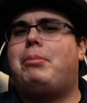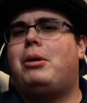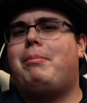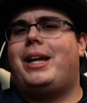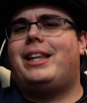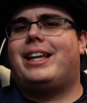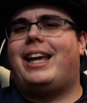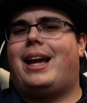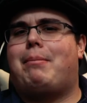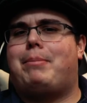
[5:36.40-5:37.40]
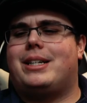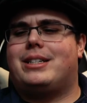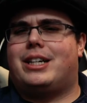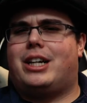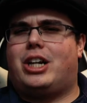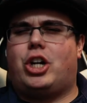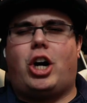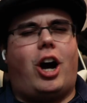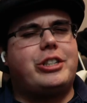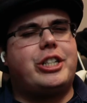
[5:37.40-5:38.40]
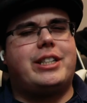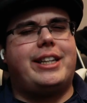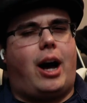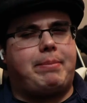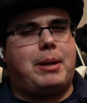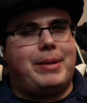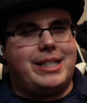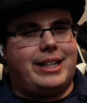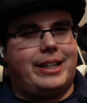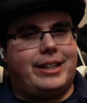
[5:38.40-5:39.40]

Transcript: put me in the camp as cautiously optimistic.